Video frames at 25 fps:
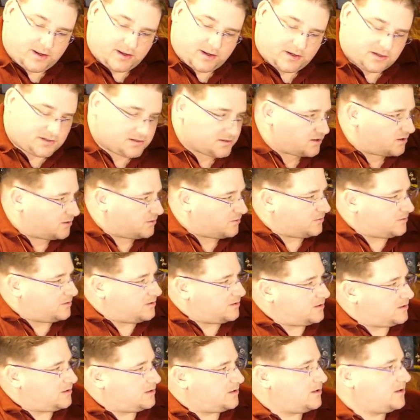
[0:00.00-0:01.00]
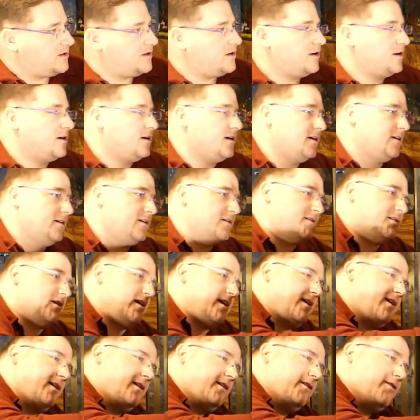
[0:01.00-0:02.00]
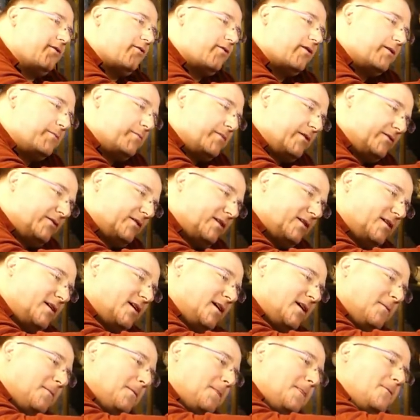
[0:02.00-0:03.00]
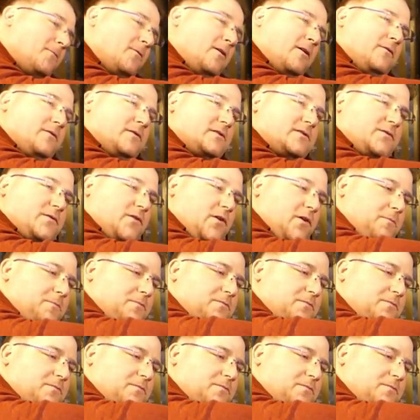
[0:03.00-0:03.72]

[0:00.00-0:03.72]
So, I'm saying you already built the thing. Well, first of all,